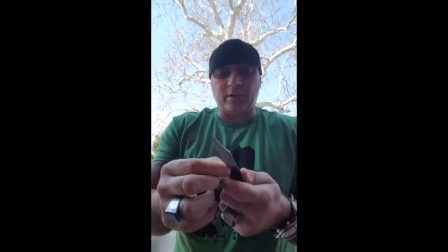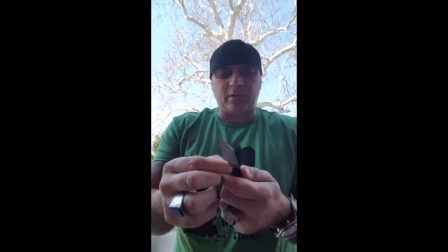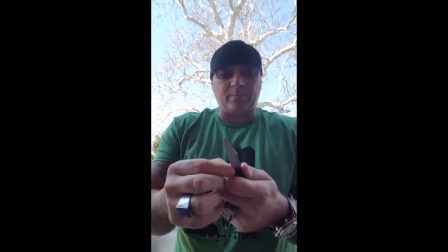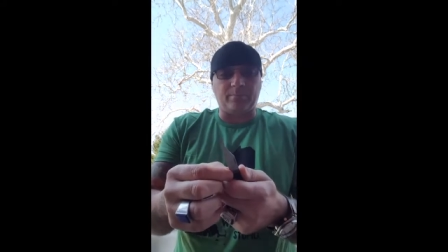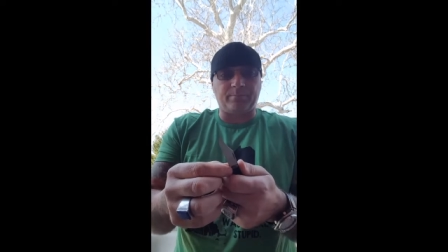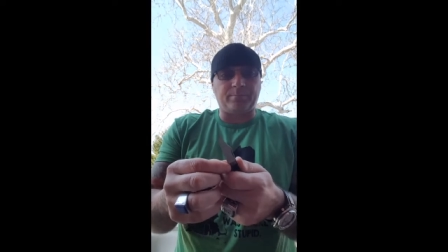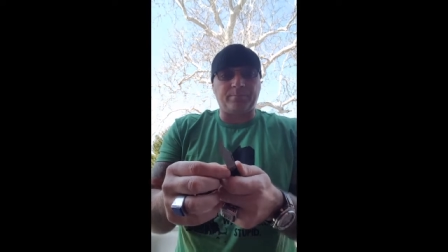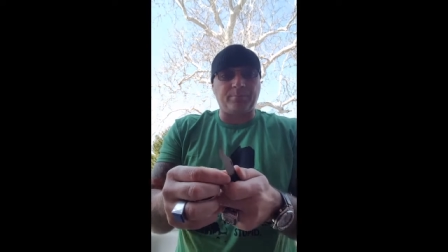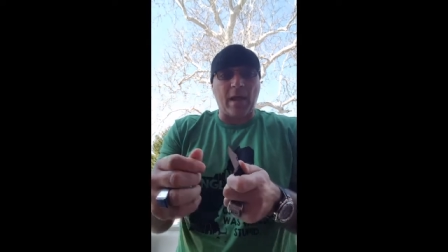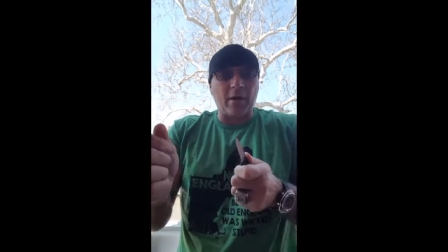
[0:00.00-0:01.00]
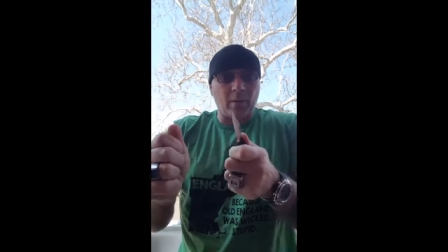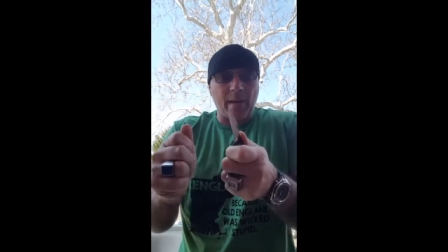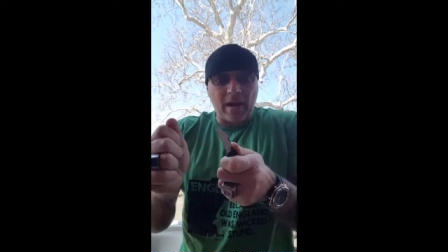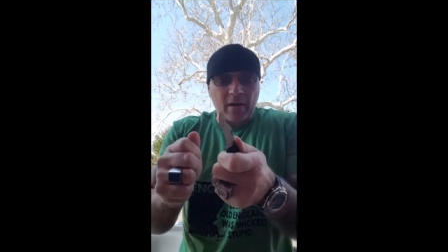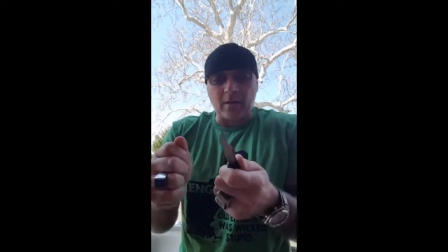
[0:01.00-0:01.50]
need to pare a
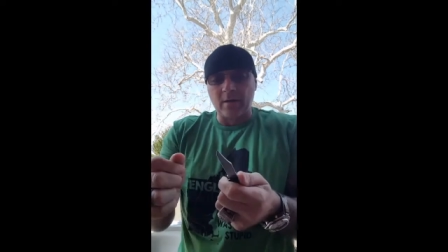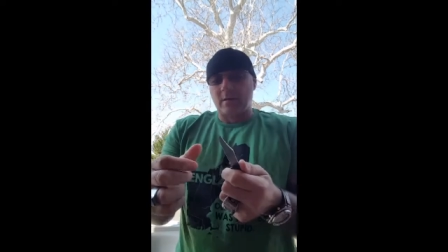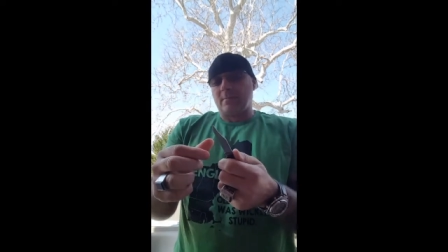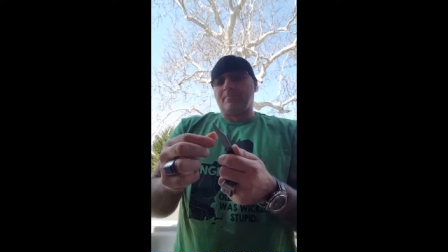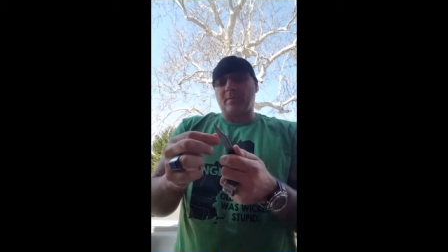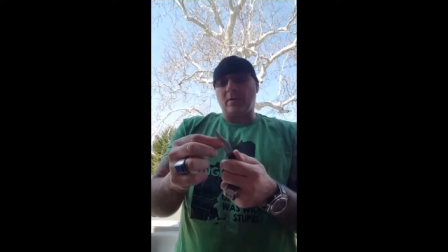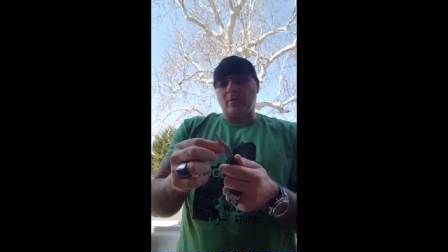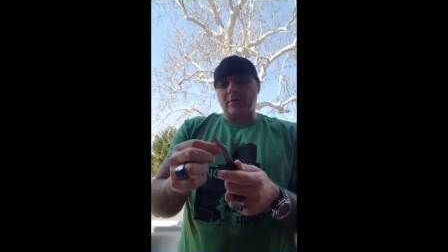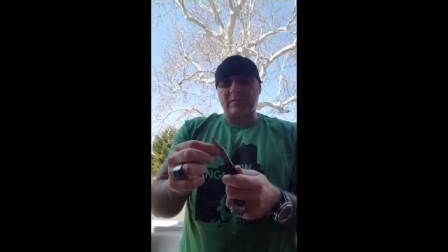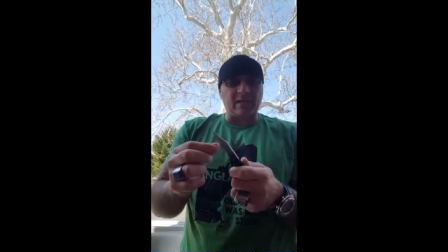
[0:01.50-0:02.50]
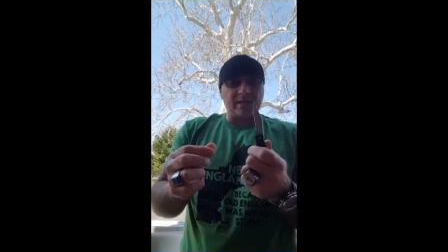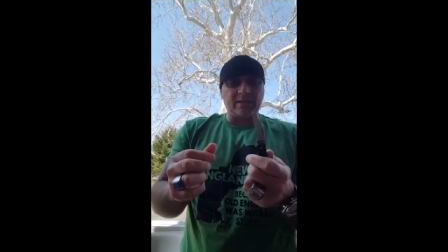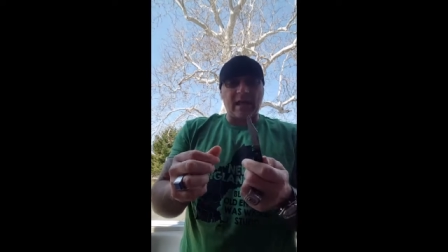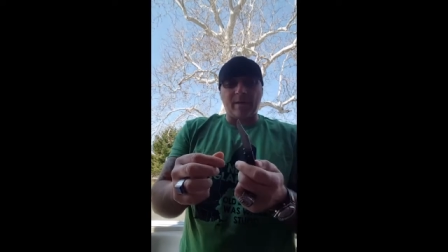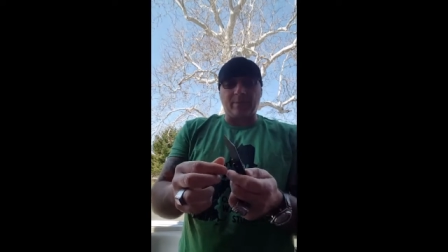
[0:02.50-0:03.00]
pear, you know,
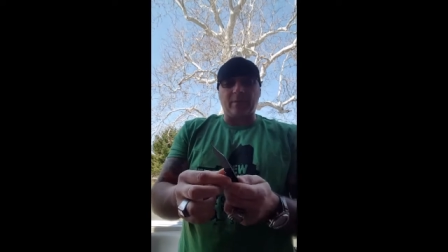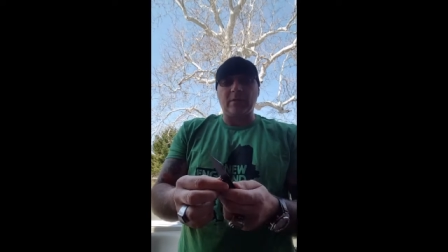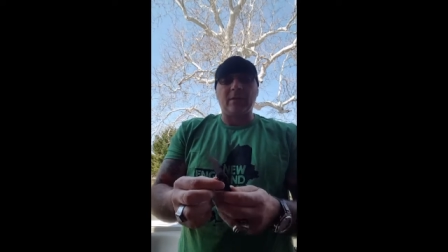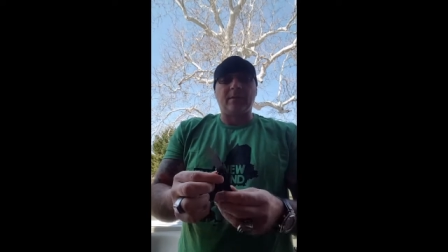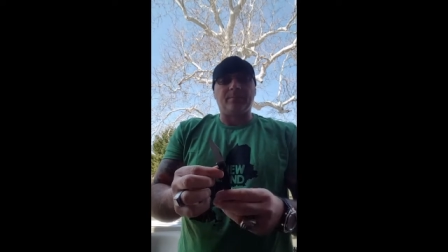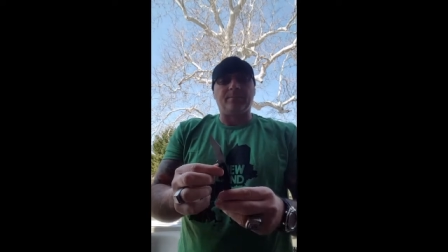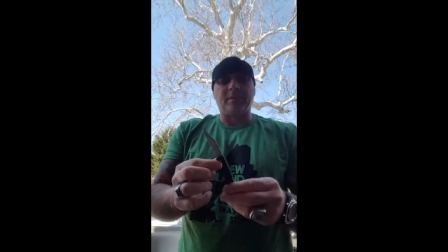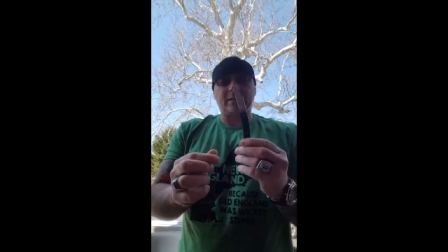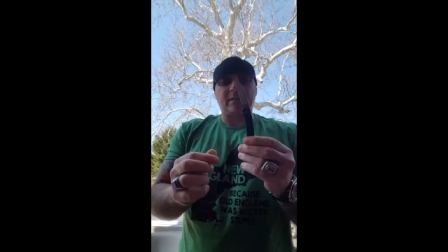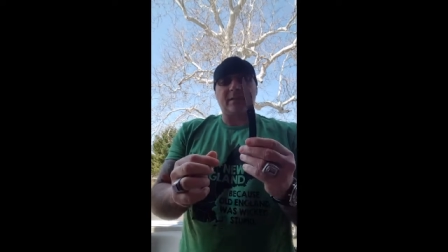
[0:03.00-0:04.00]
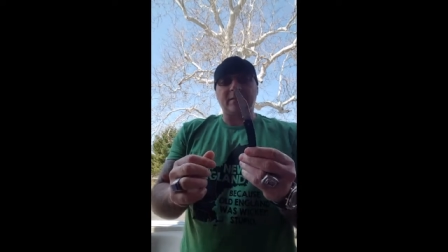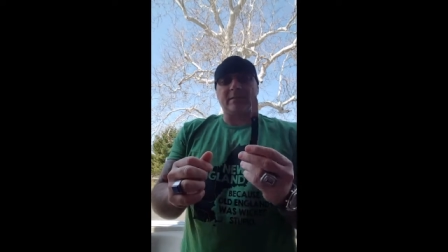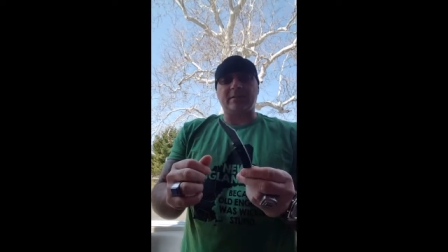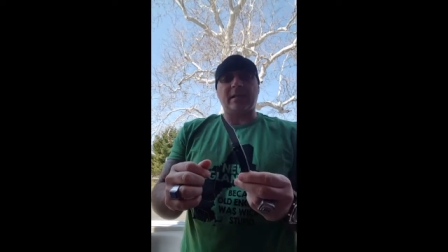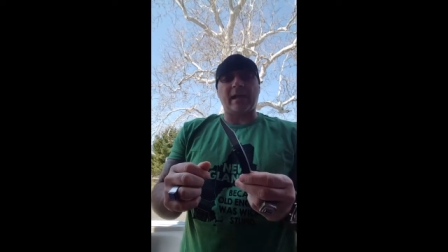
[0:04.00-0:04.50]
slice an apple, this thing
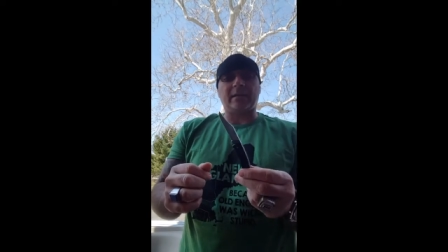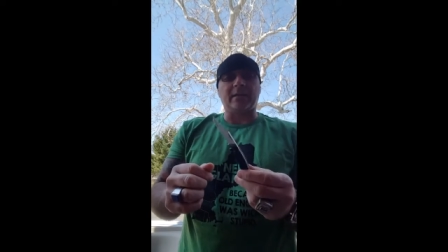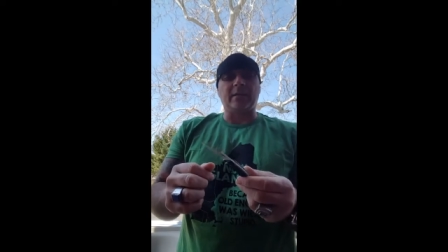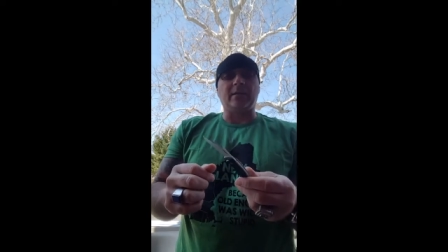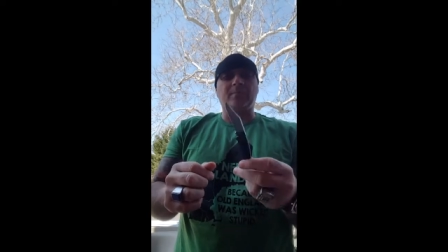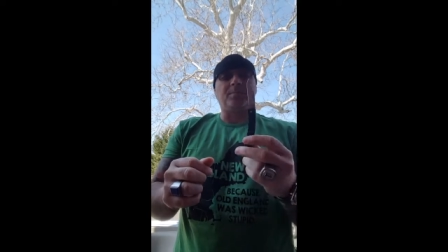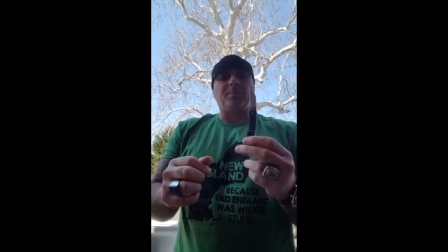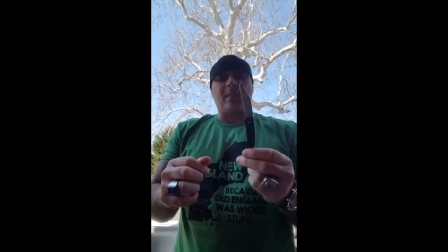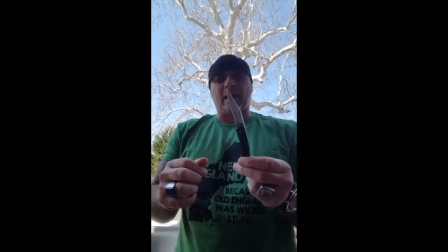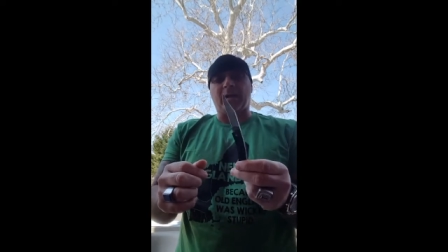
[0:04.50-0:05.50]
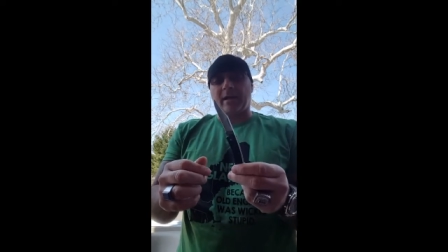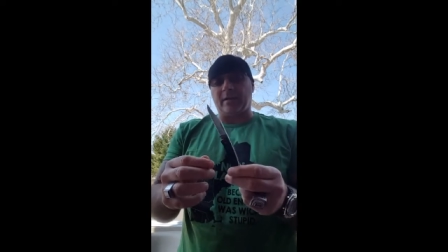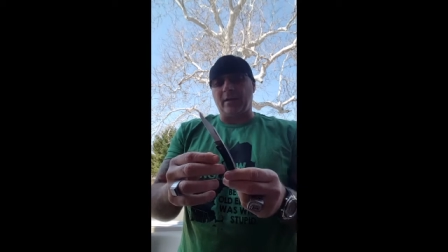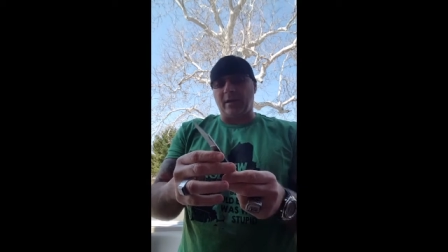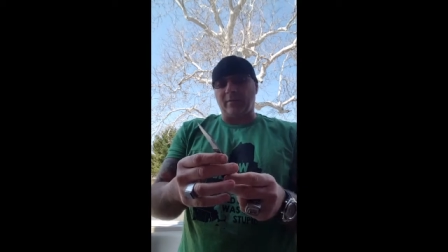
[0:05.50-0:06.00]
is exactly that
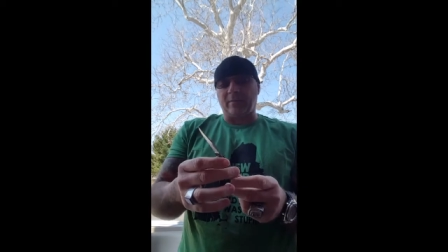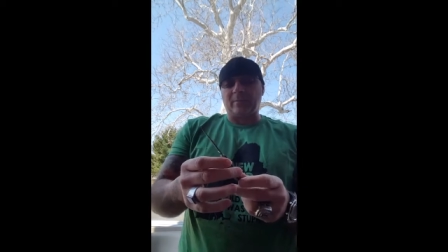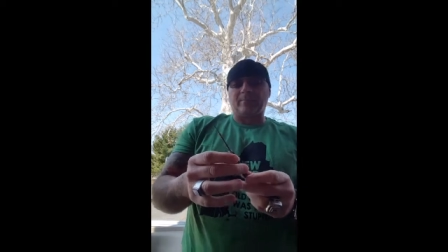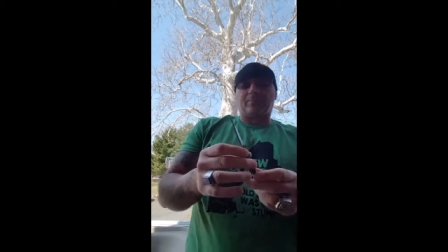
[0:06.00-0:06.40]
kind of knife.